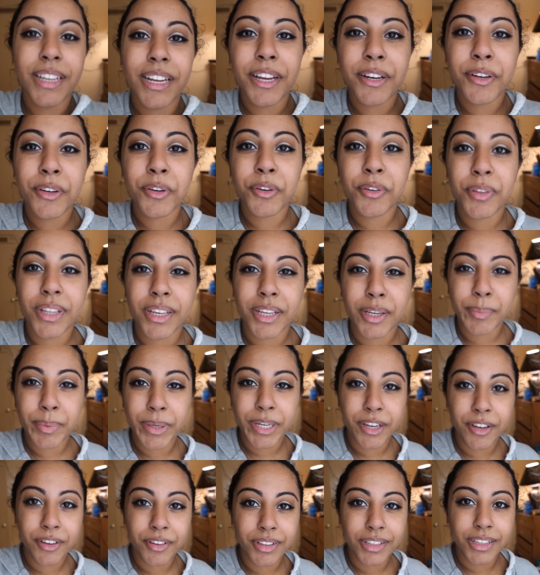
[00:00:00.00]
And I know like
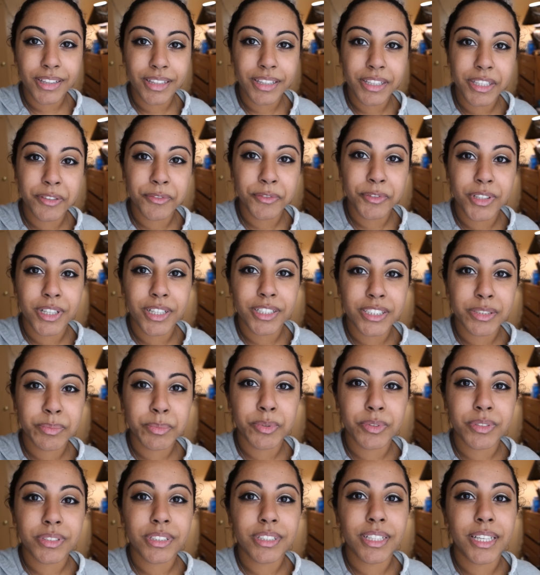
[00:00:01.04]
apparently the evil eye is
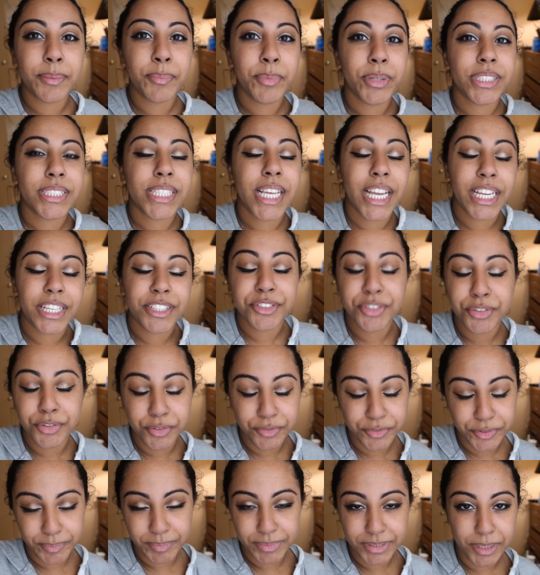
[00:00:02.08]
supposed to like protect you
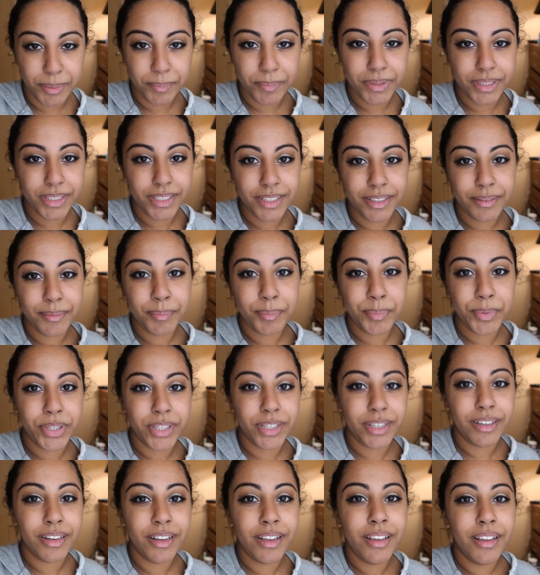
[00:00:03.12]
from something, but
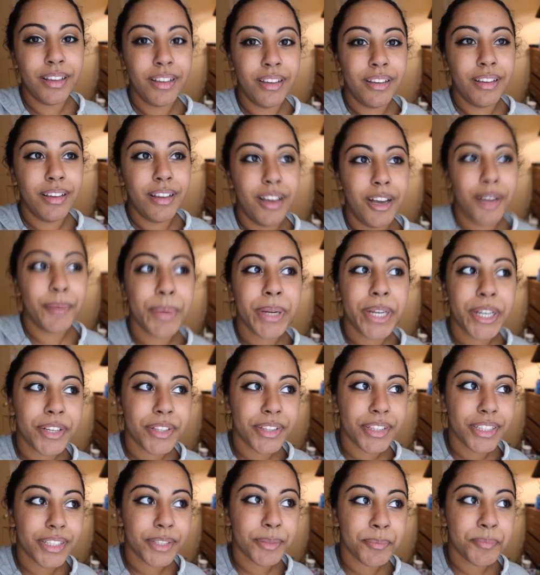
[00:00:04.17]

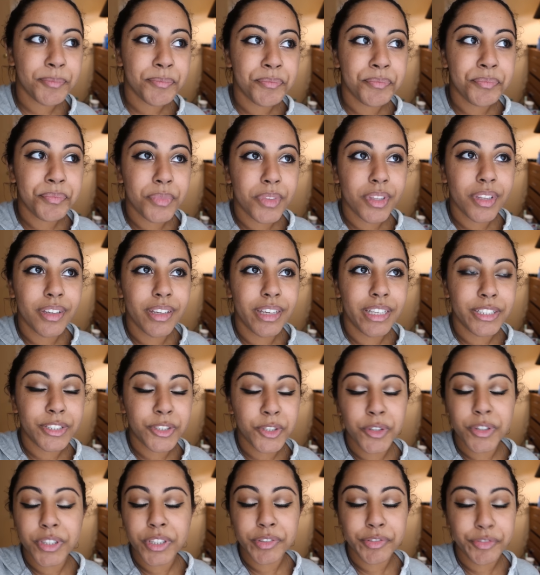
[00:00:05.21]
apparently it's
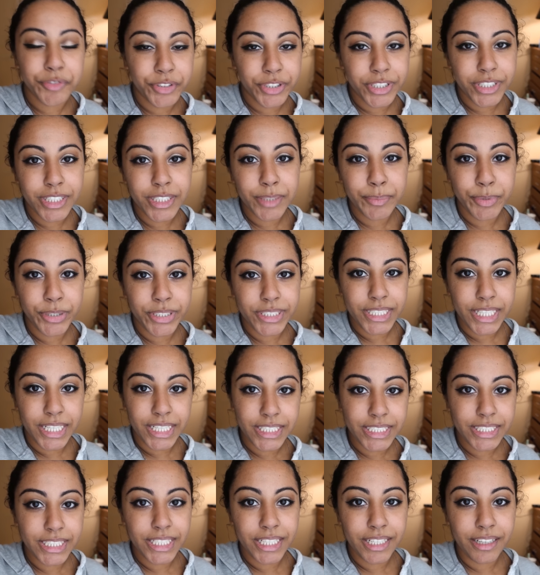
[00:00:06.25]
only really
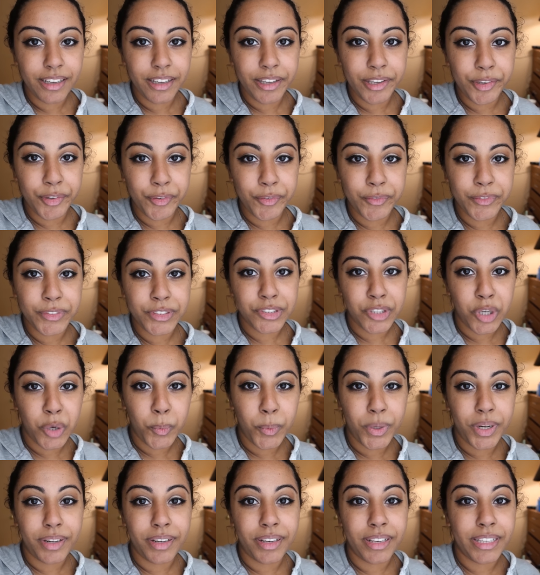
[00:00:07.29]
protecting if
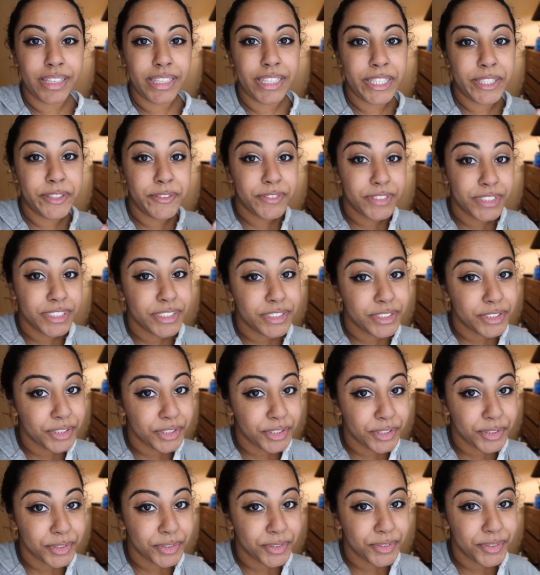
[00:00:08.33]
someone gives it to
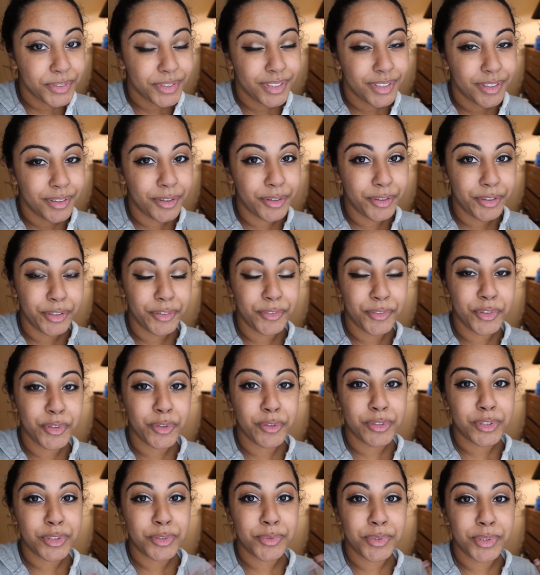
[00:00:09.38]
you, or if you
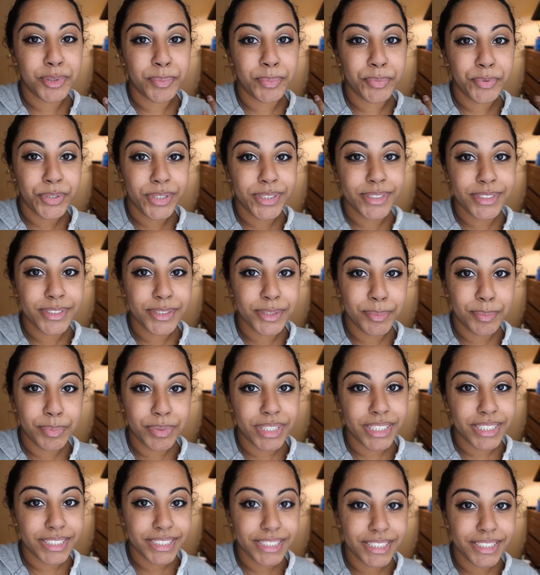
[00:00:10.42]
go to a priest to
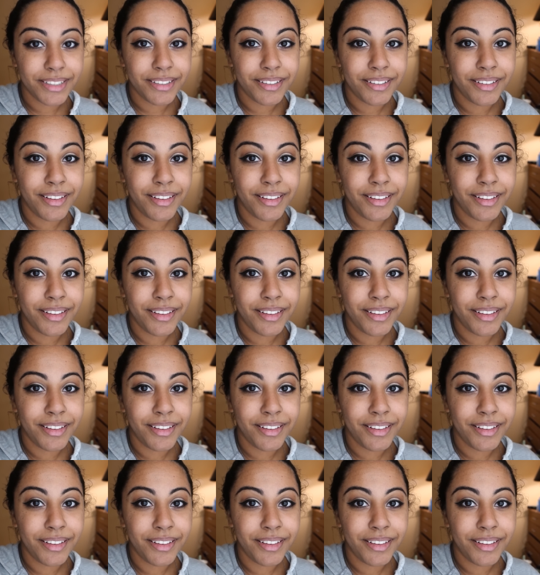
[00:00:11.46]
bless it.